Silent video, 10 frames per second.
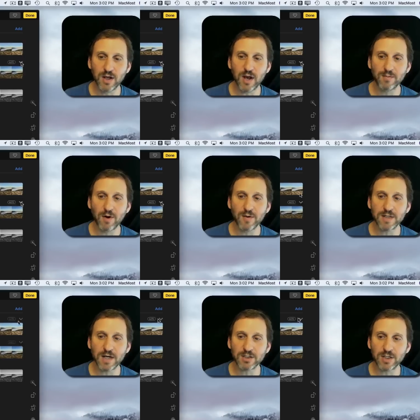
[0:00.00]
I'm going
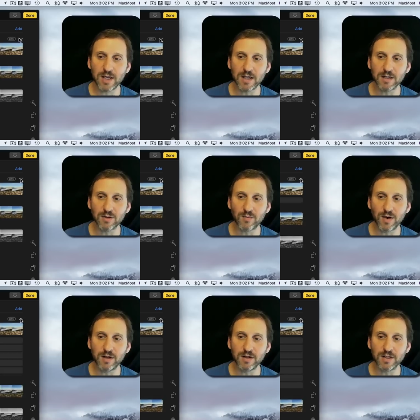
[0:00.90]
to actually hit the
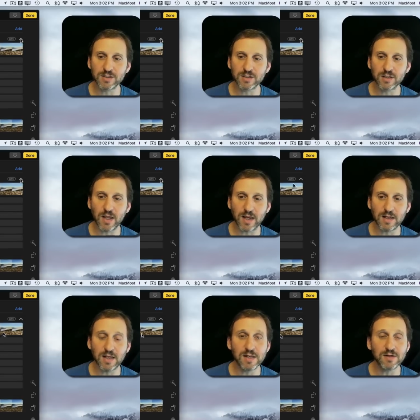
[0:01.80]
one next to
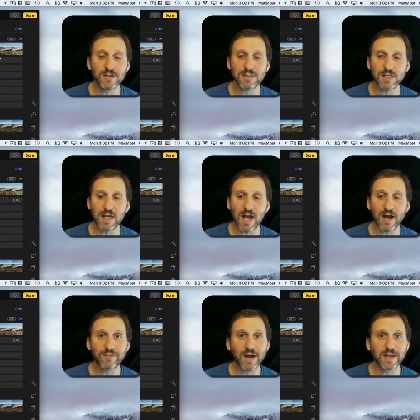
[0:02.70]
light and you can see
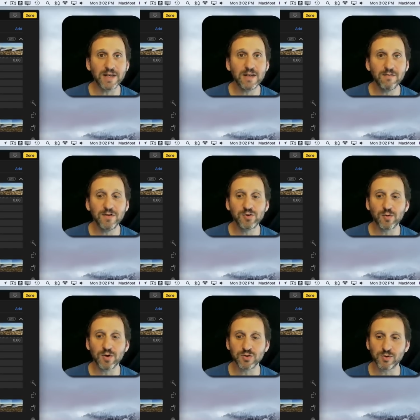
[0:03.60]
I've got
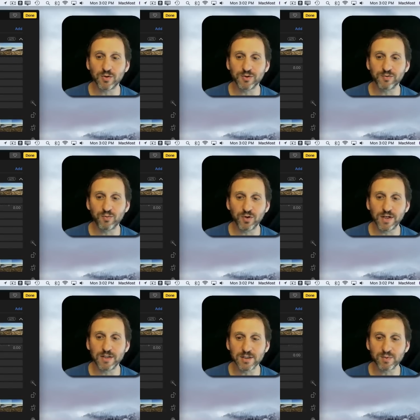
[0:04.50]
individual controls for
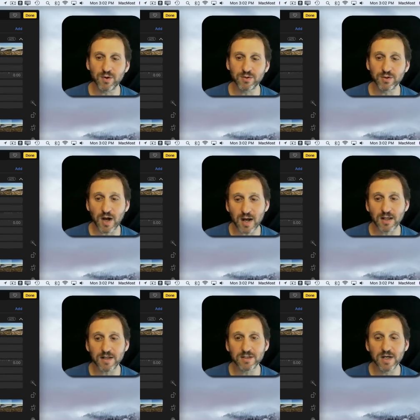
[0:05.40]
brilliance, exposure,
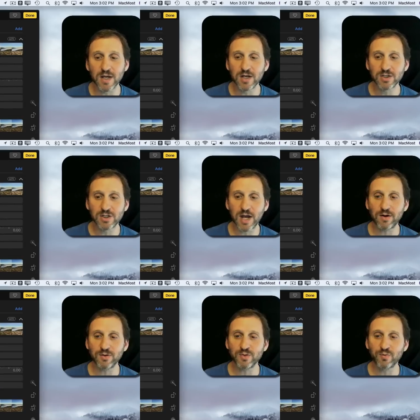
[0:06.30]
highlights,
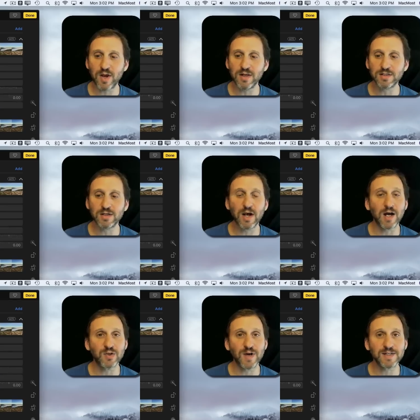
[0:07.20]
shadows, brightness,
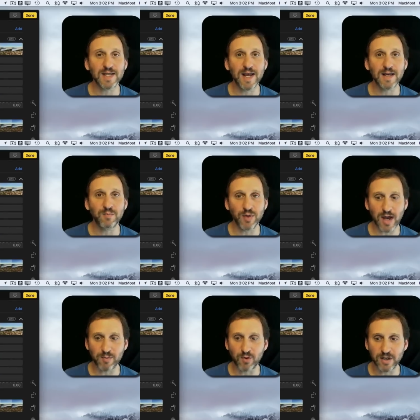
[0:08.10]
contrast, and
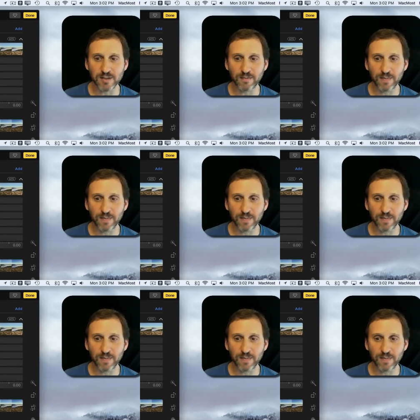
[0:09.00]
black point.